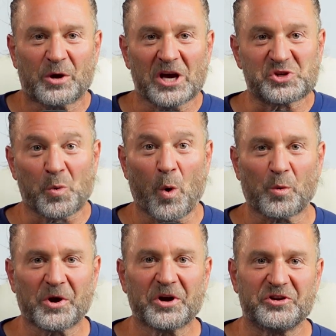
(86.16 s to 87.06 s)
Okay, so
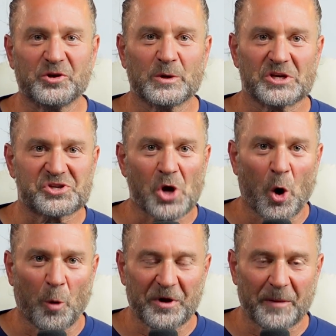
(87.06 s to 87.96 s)
what we're gonna do is
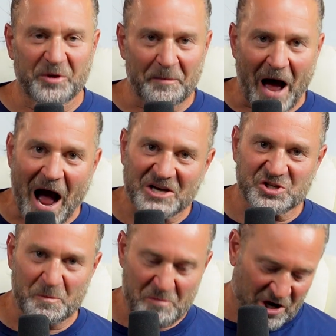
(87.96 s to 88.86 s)
open up the
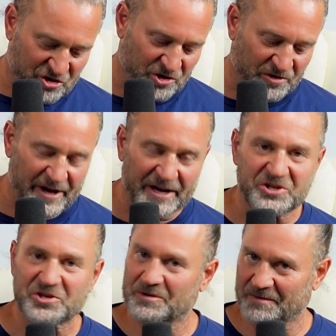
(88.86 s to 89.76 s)
box, make sure that
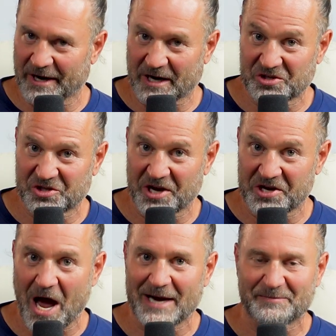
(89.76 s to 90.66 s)
it's, like I
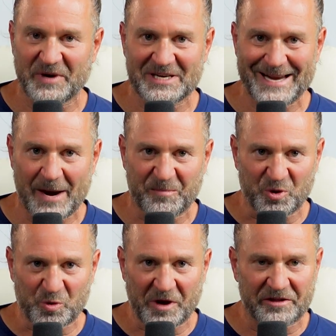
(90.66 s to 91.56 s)
said, not been
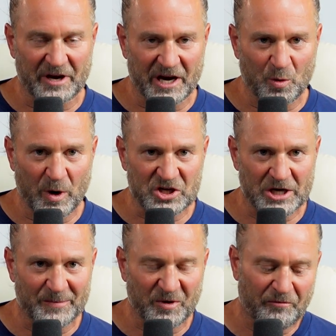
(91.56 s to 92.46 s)
tampered with in any way,
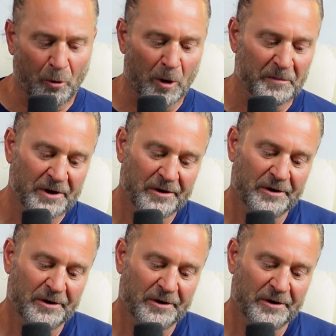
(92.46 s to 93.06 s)
shape, or form,